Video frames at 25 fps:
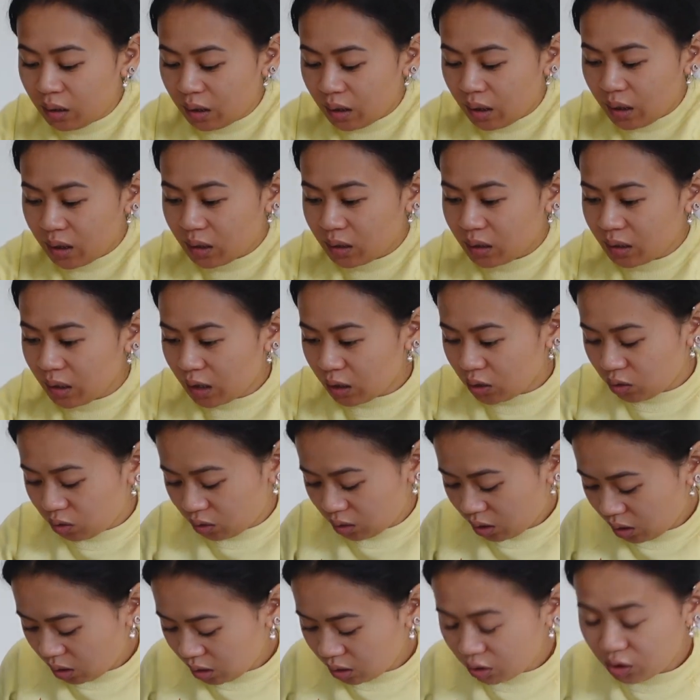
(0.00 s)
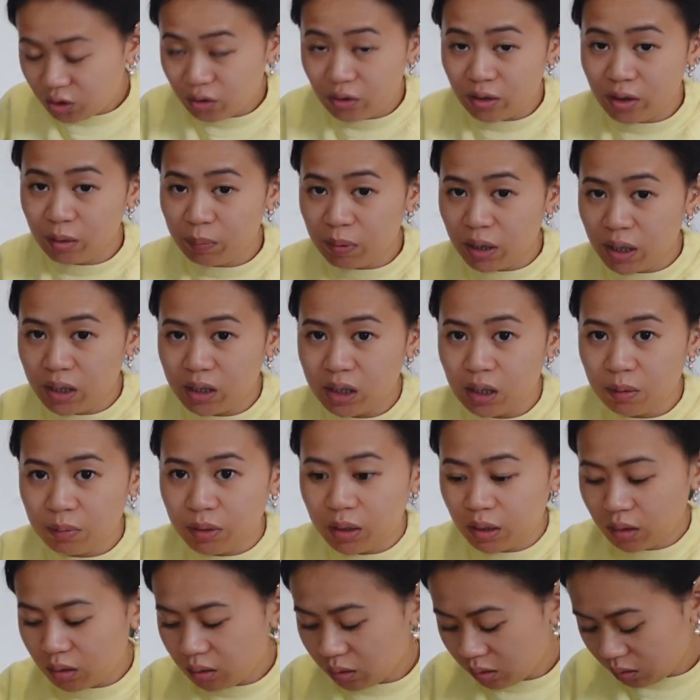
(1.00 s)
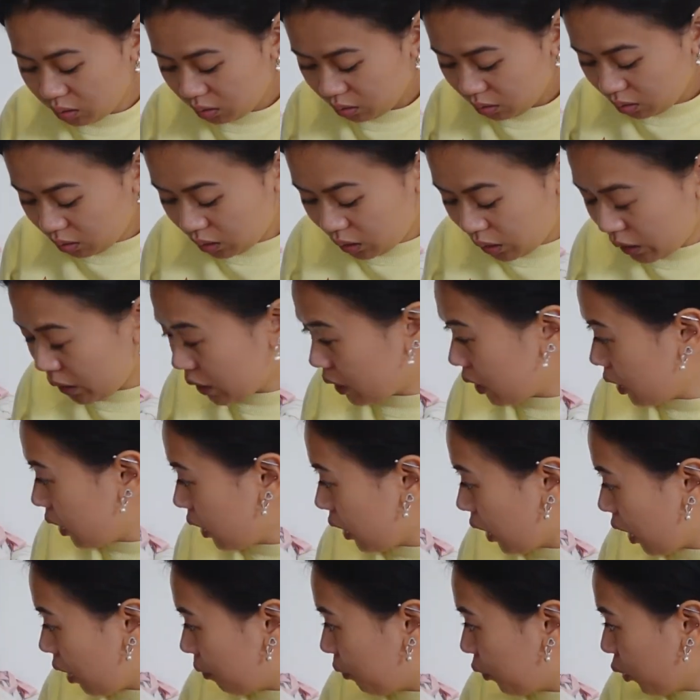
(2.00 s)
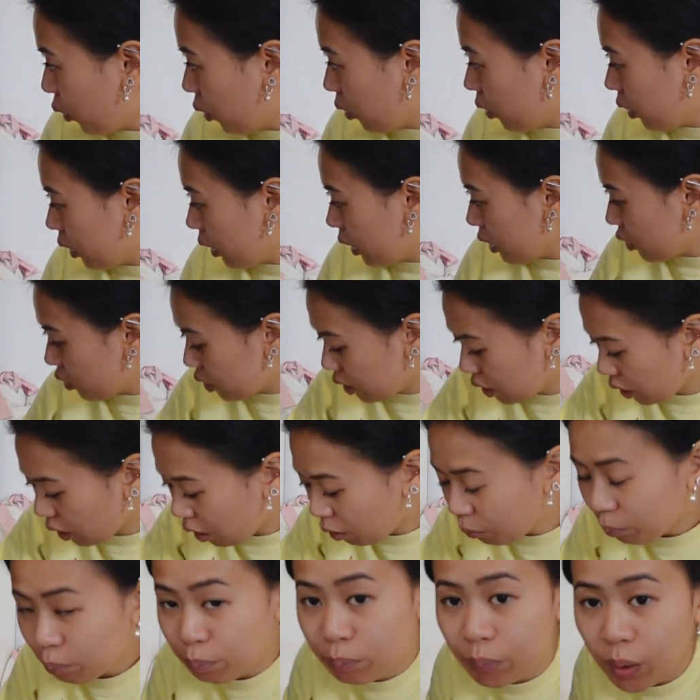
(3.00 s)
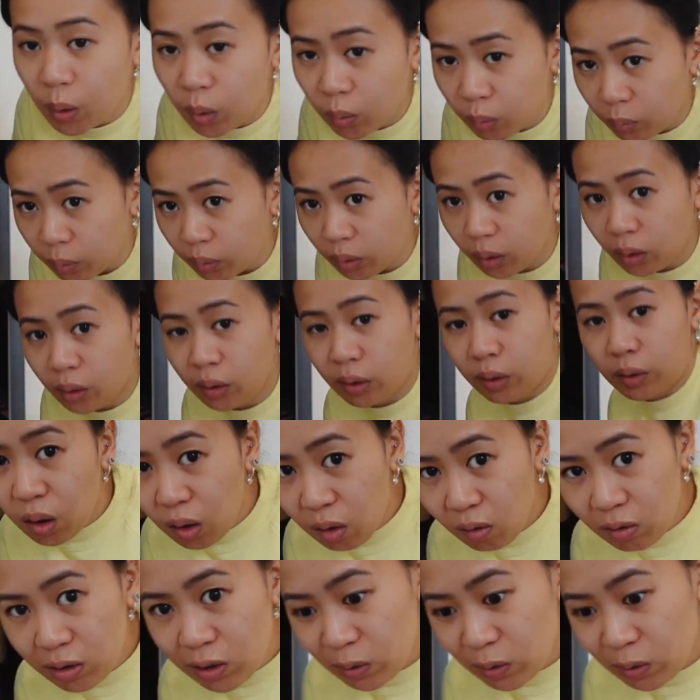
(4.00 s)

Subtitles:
etc. during the pandemic? Because I did. I bought literally a bulk load of